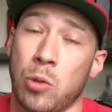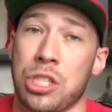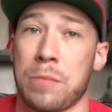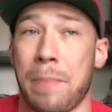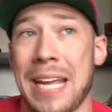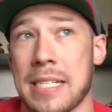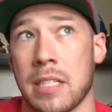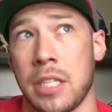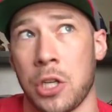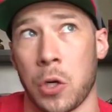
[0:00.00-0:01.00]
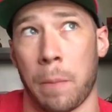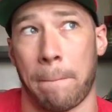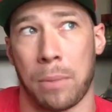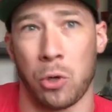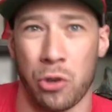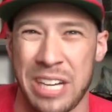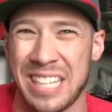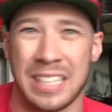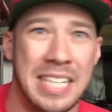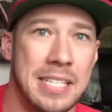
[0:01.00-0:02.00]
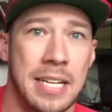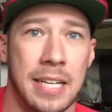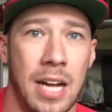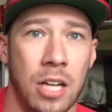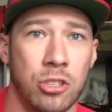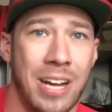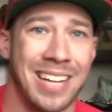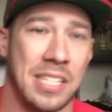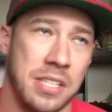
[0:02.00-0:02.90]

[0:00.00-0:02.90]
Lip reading: which is basically your pre-leasing contract.